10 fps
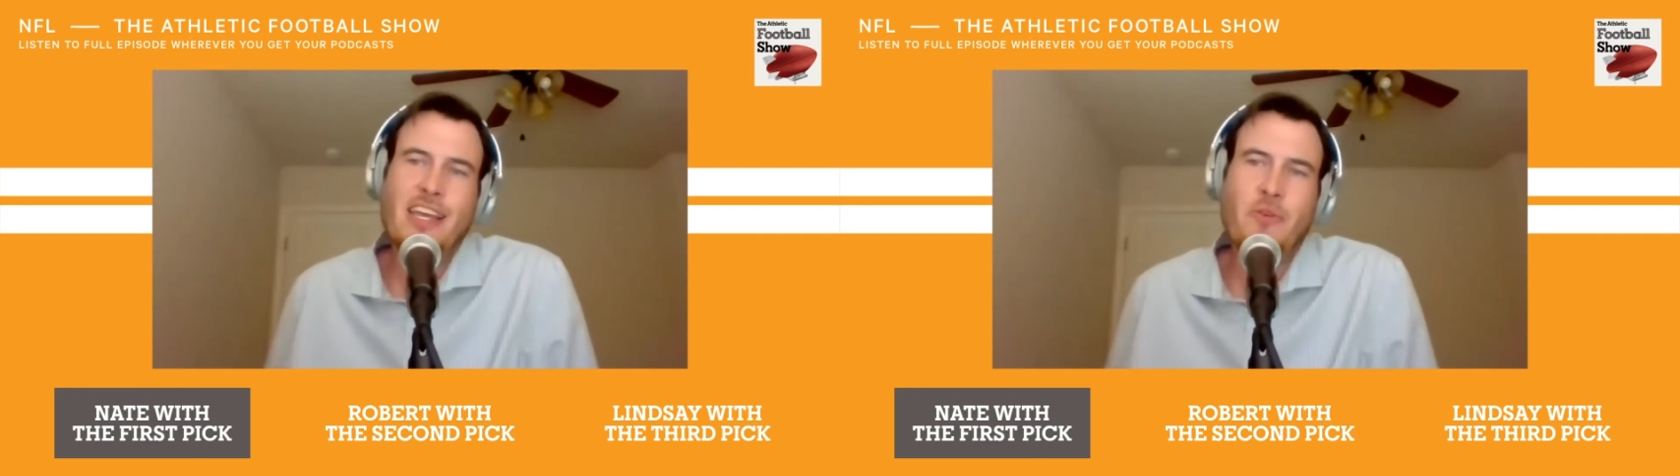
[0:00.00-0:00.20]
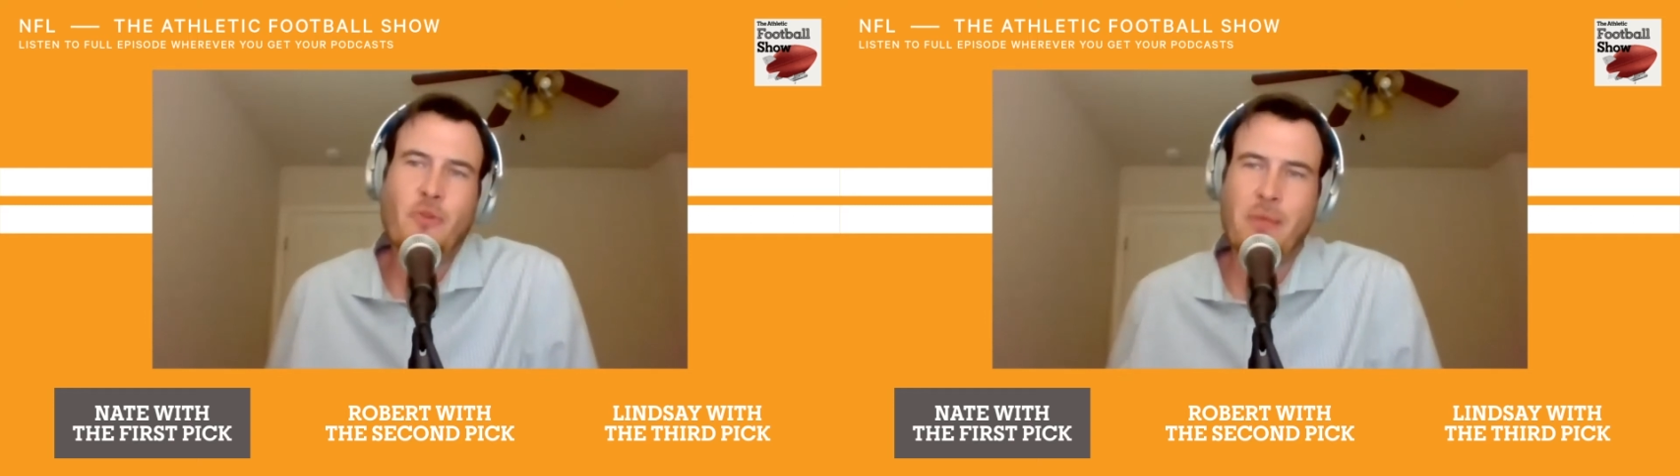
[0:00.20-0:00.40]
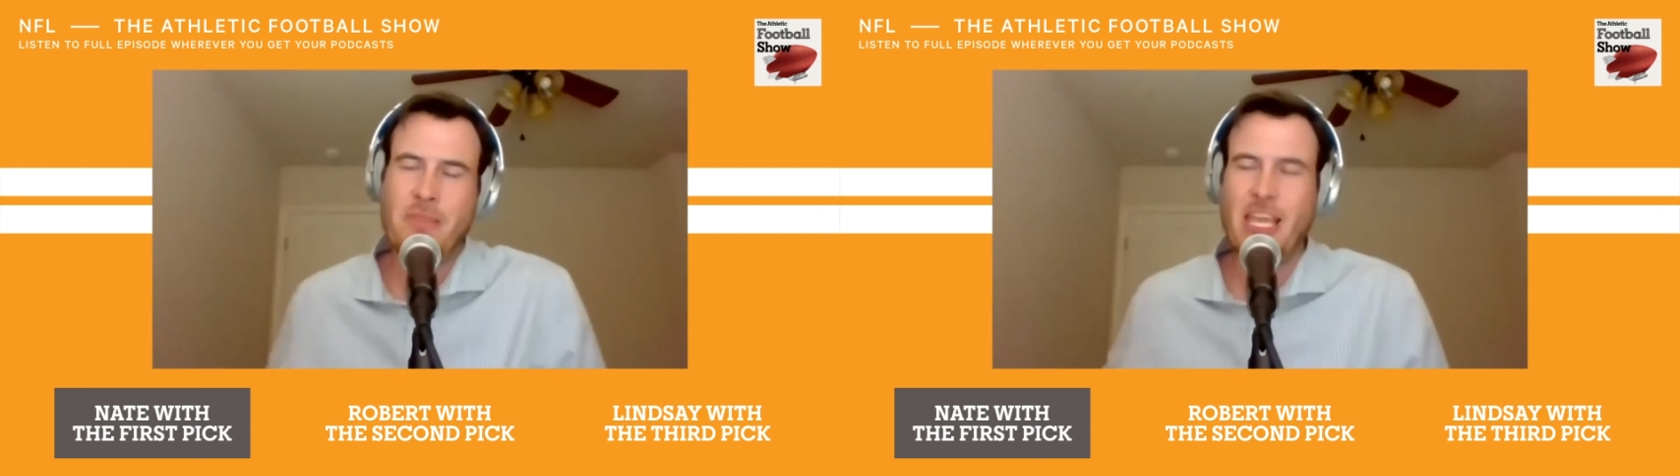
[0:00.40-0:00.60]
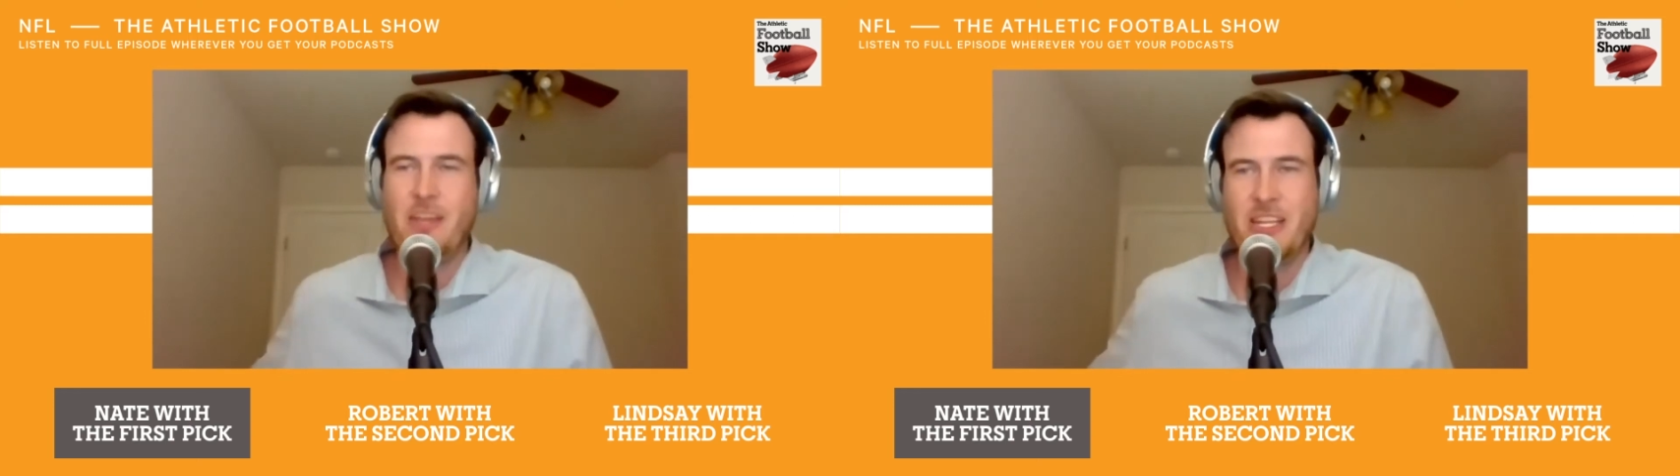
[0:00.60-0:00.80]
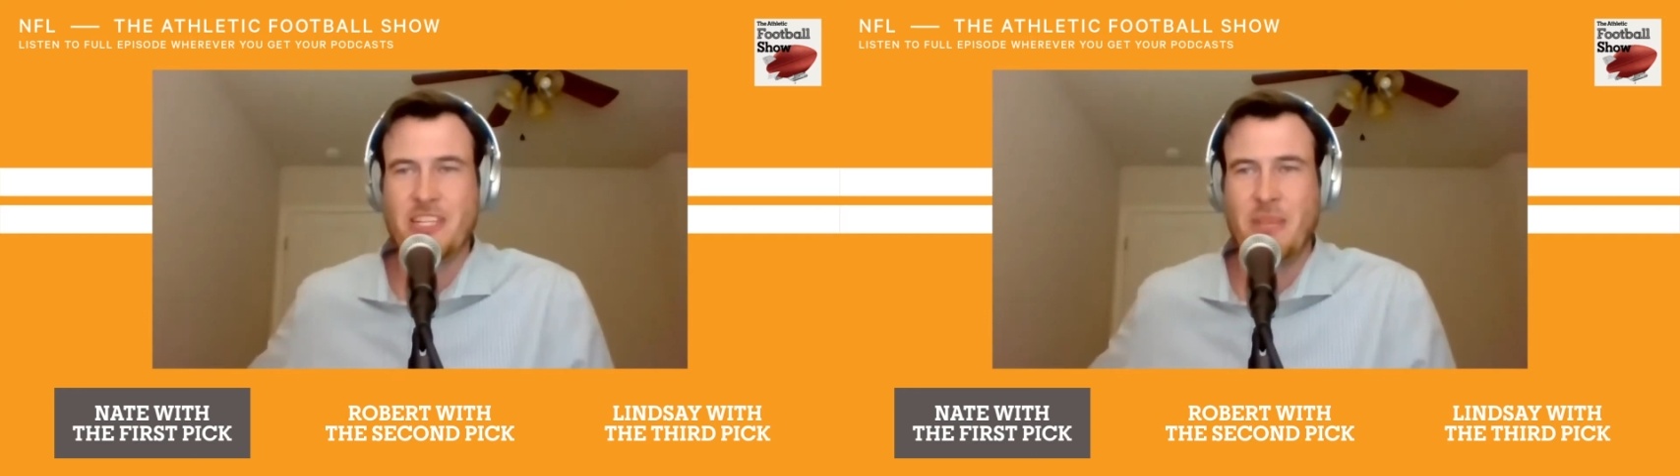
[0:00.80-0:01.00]
where I'm getting
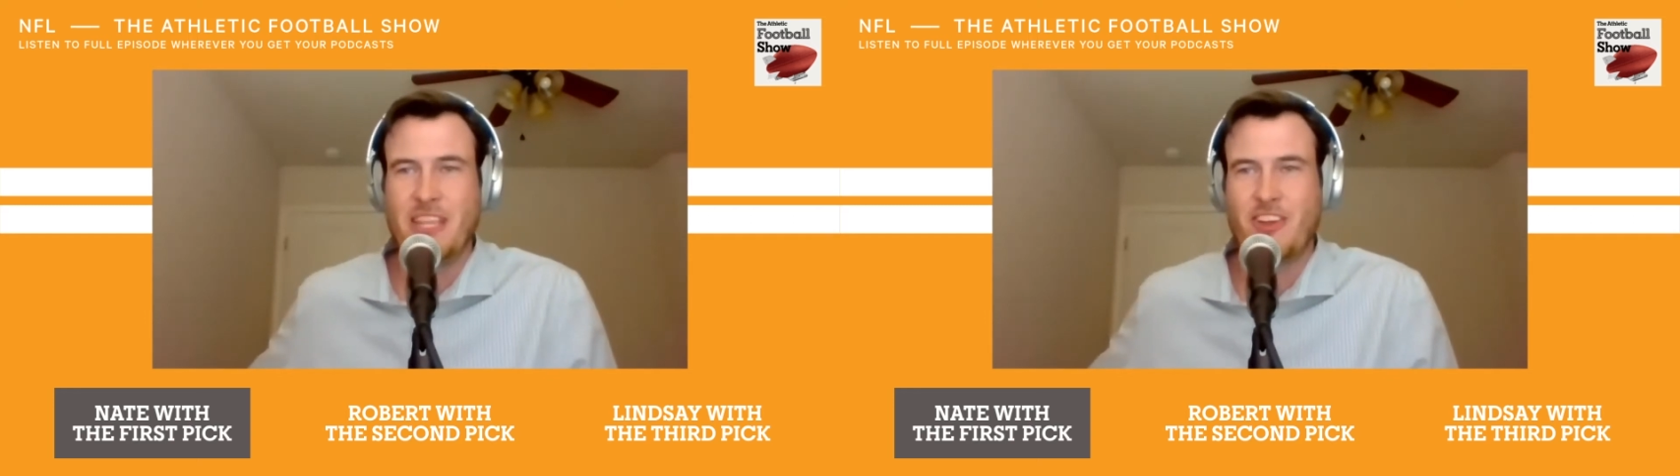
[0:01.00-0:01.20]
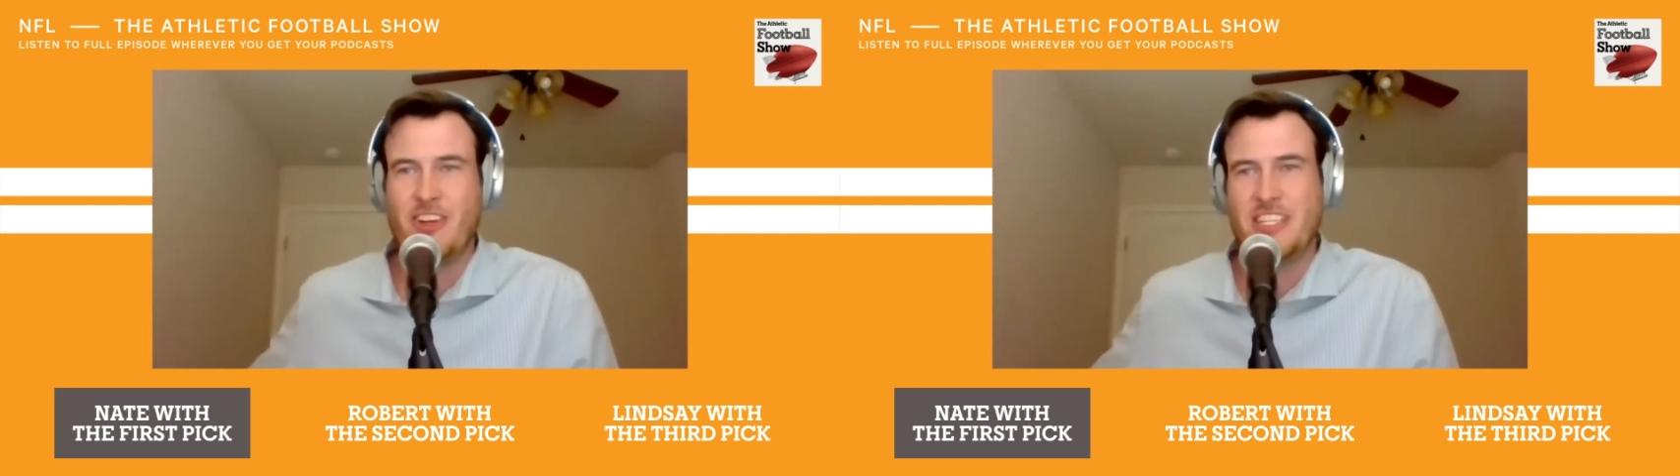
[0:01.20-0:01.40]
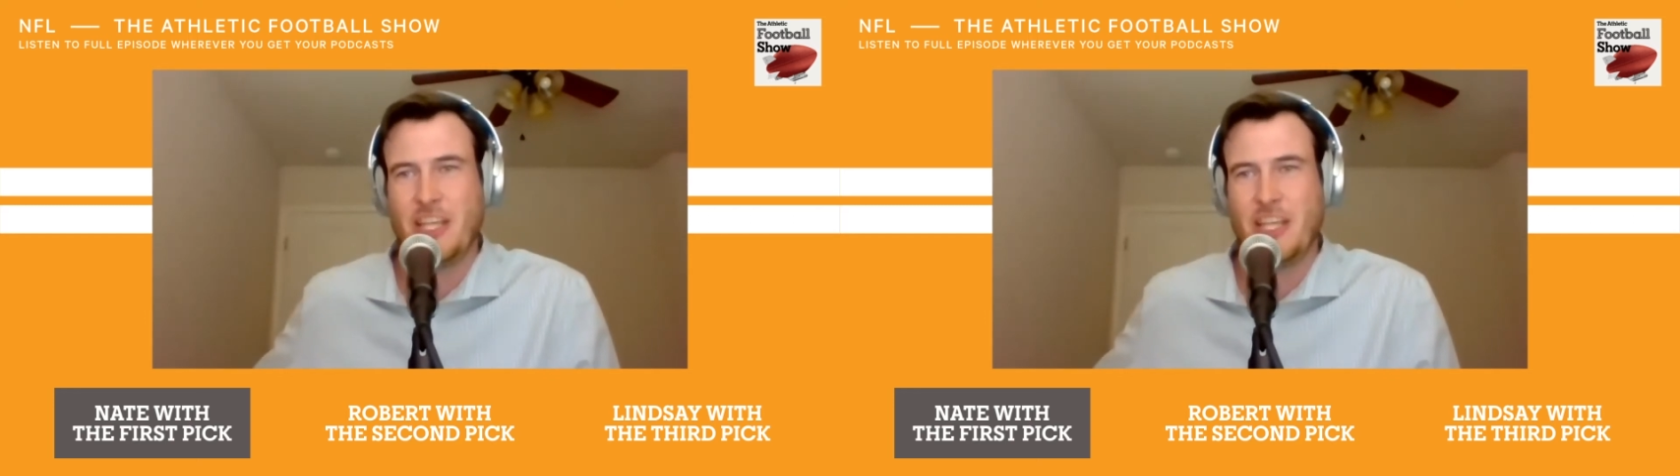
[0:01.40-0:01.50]
him in his mid 30s.